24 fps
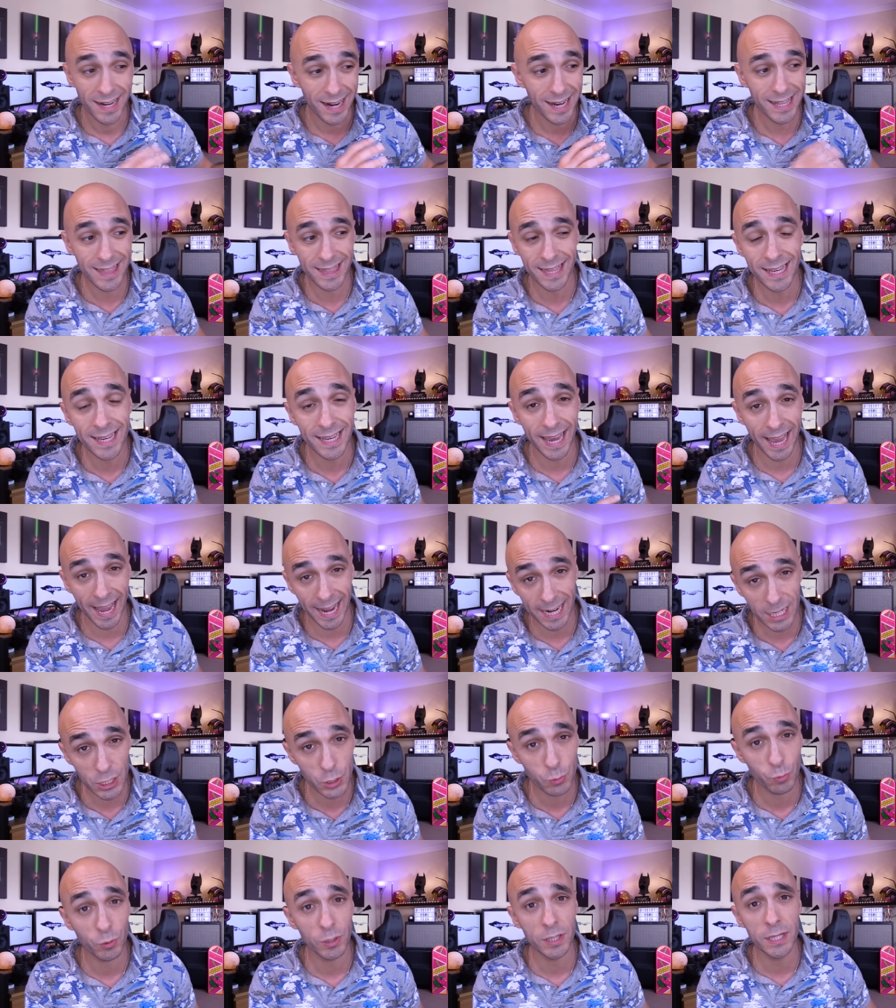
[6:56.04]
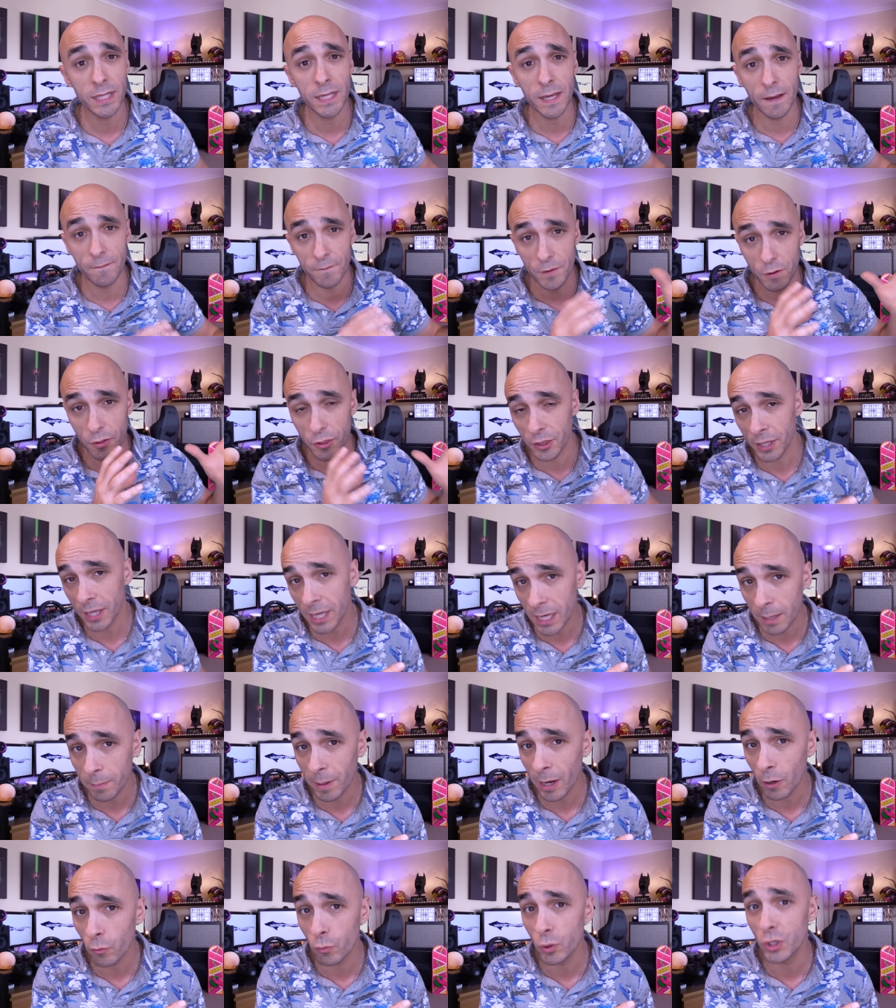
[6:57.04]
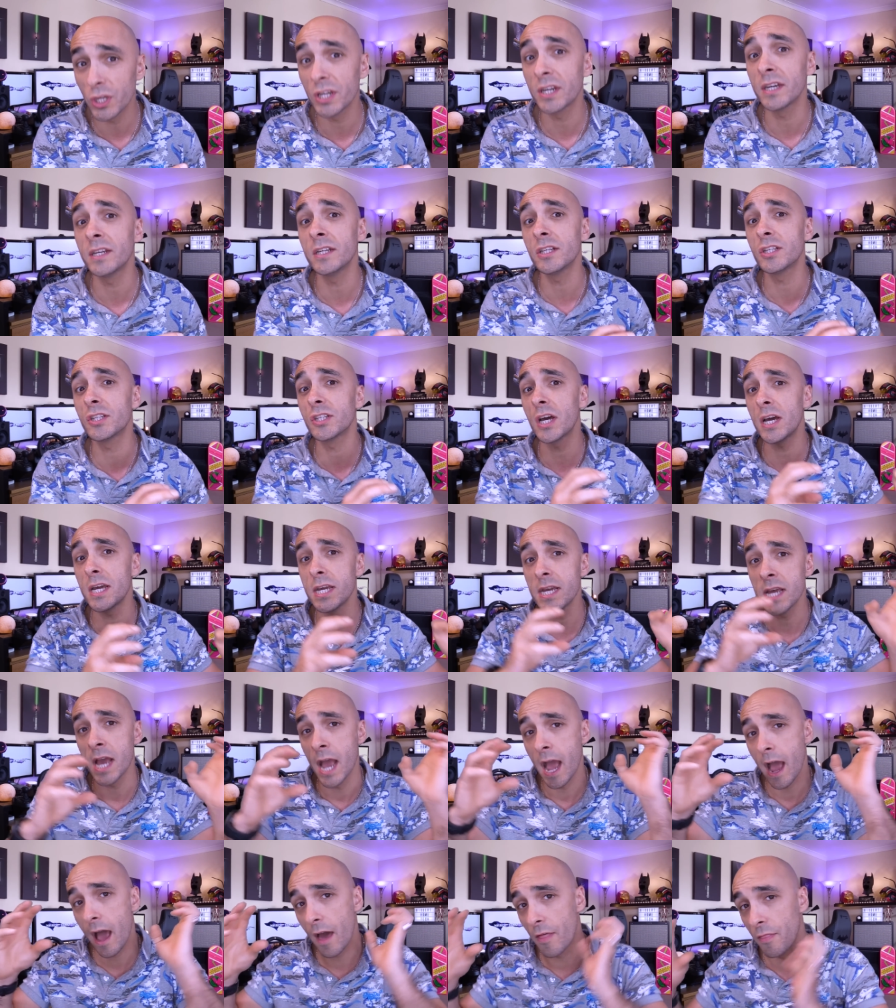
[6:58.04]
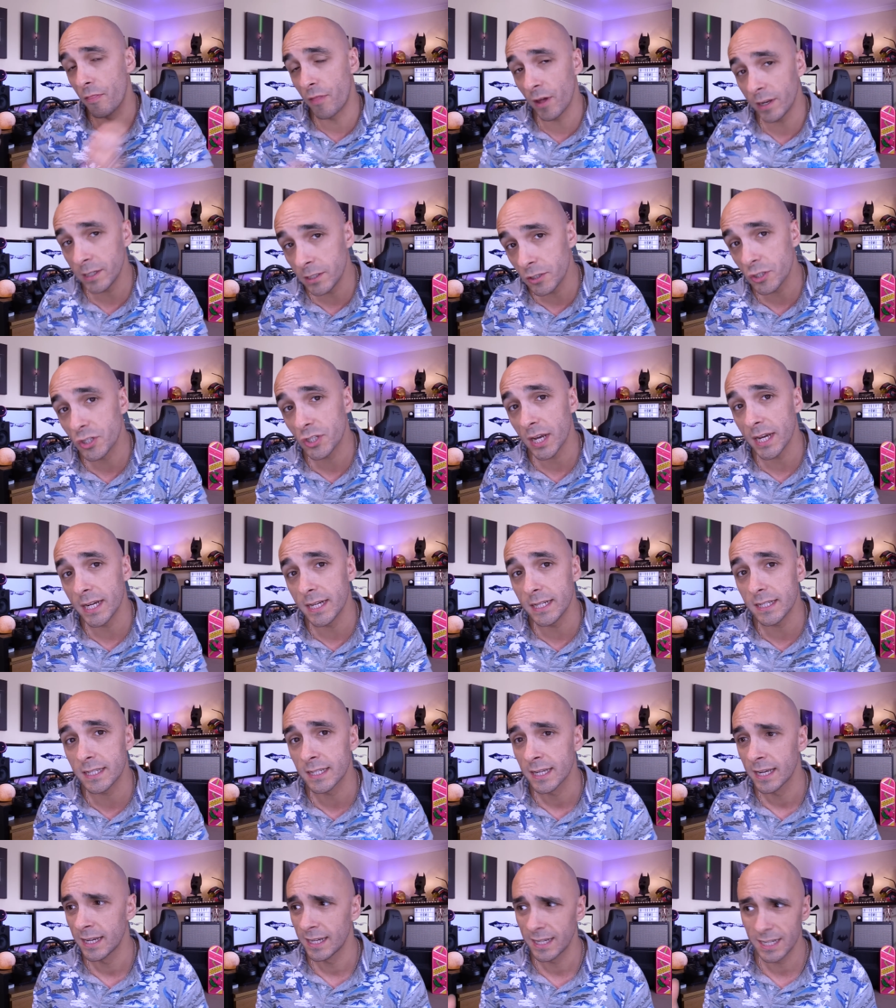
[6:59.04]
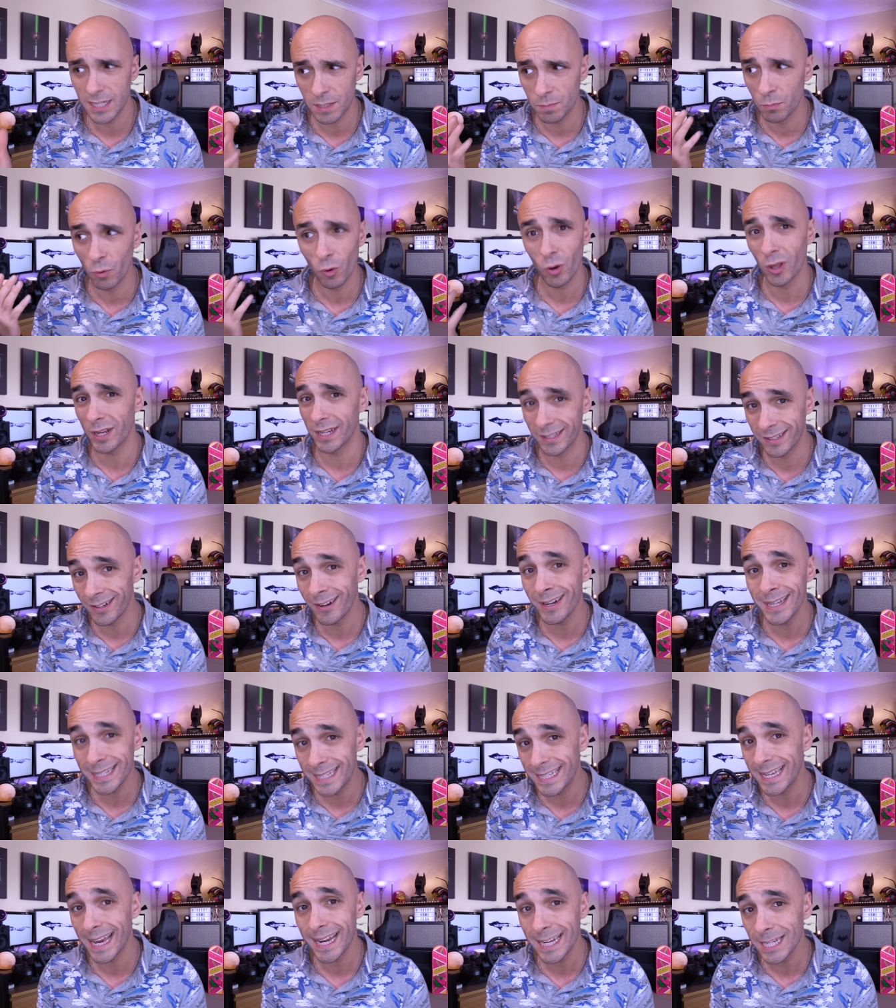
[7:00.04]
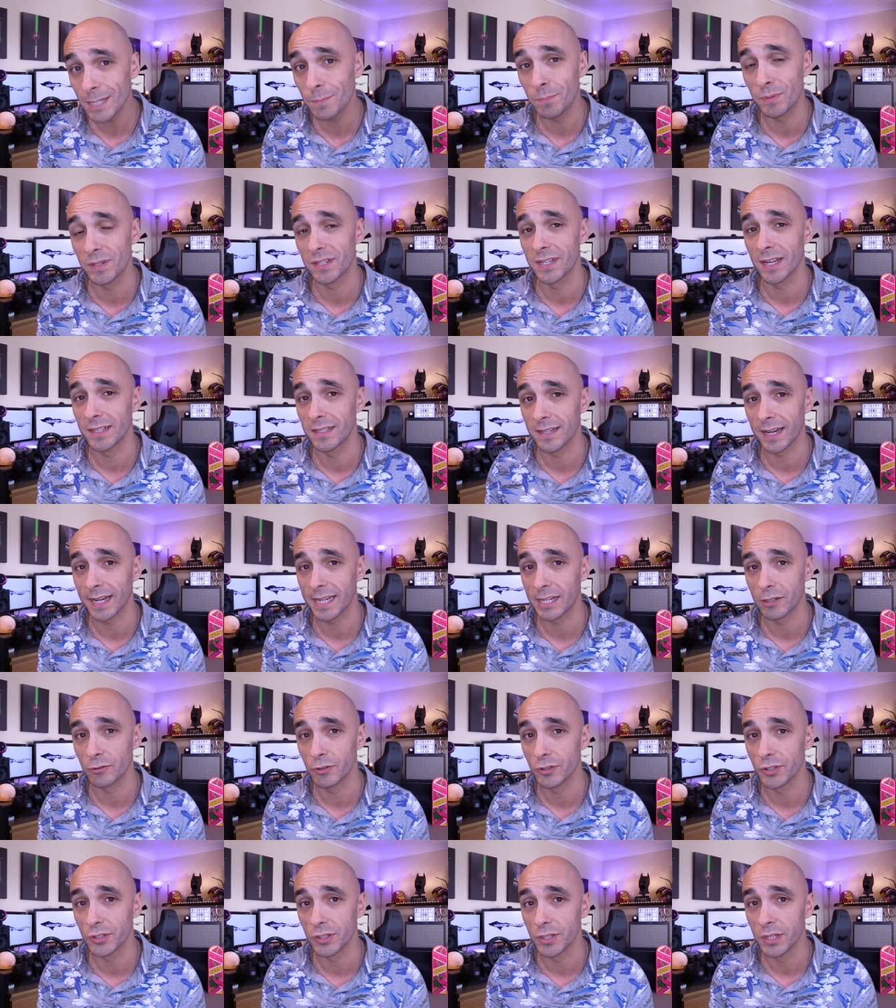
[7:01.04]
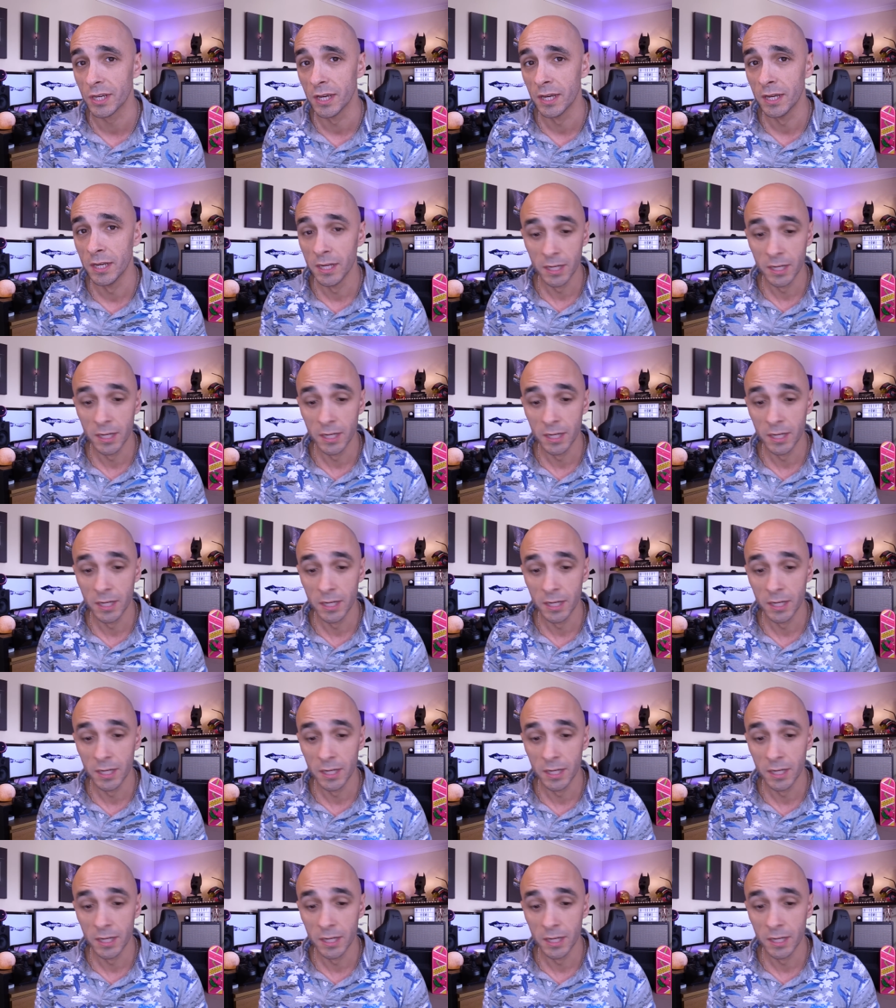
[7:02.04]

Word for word: I think actually, if you think about what you're going to say and then you say it, it's more like 98% accuracy.